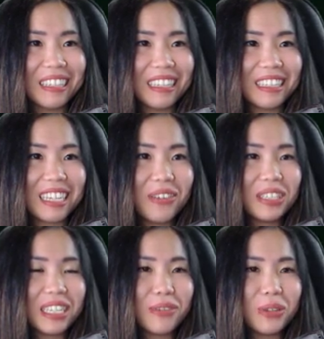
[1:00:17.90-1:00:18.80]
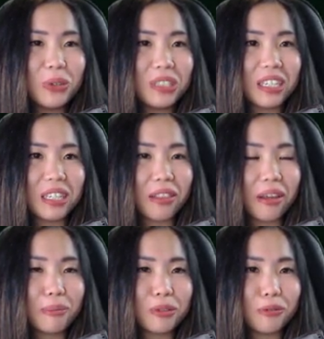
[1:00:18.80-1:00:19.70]
Jerry's even using her
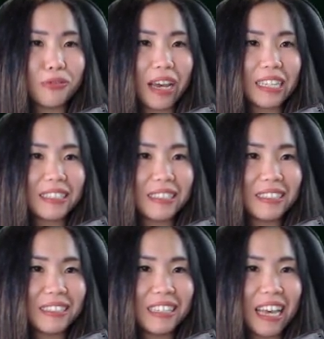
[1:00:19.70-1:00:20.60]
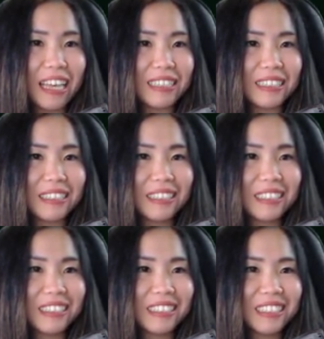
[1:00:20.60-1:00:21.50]
thumbs to fight. Yes!
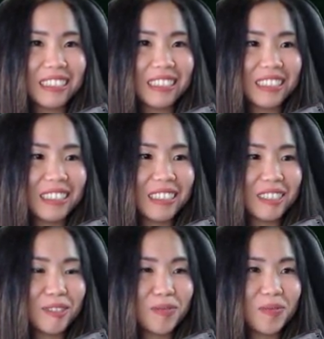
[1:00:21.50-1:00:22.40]
If you only knew, I'm